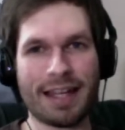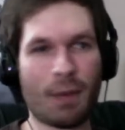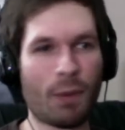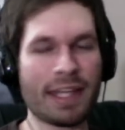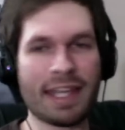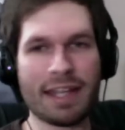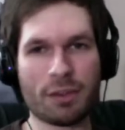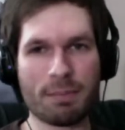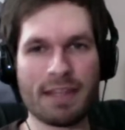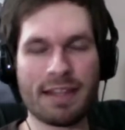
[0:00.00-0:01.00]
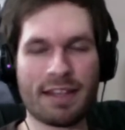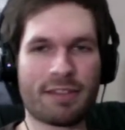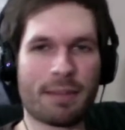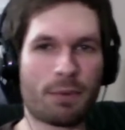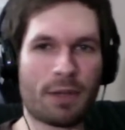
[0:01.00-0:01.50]
why can't there be that
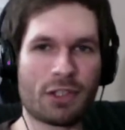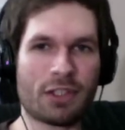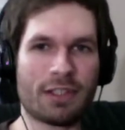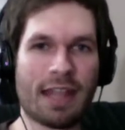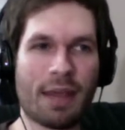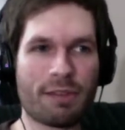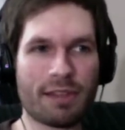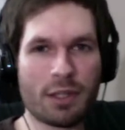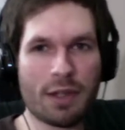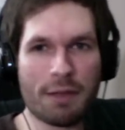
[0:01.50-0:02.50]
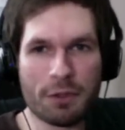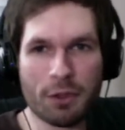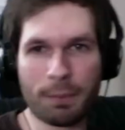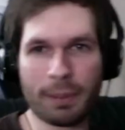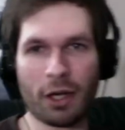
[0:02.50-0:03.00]
separation? Now it's like you have to
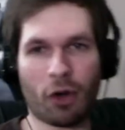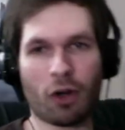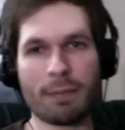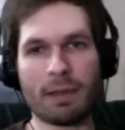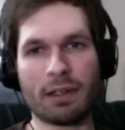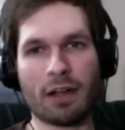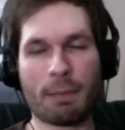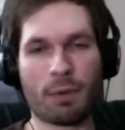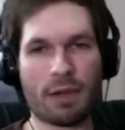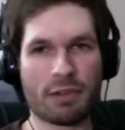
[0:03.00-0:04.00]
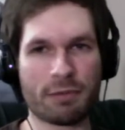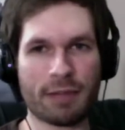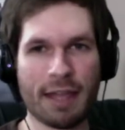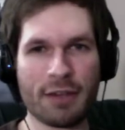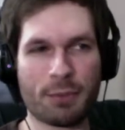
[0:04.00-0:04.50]
go play Arma, Operation
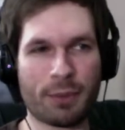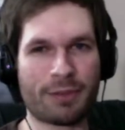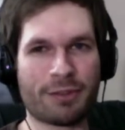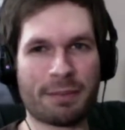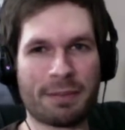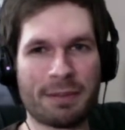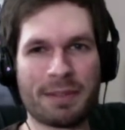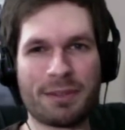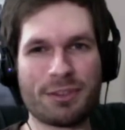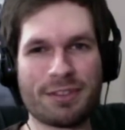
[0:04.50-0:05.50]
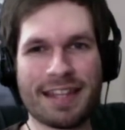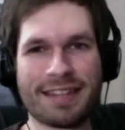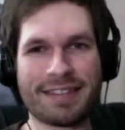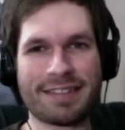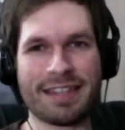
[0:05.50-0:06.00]
Flashpoint or something, but they're just
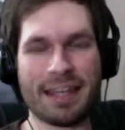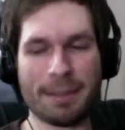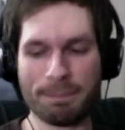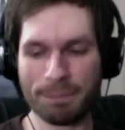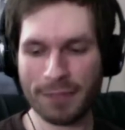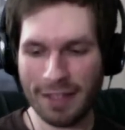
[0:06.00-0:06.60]
not the same.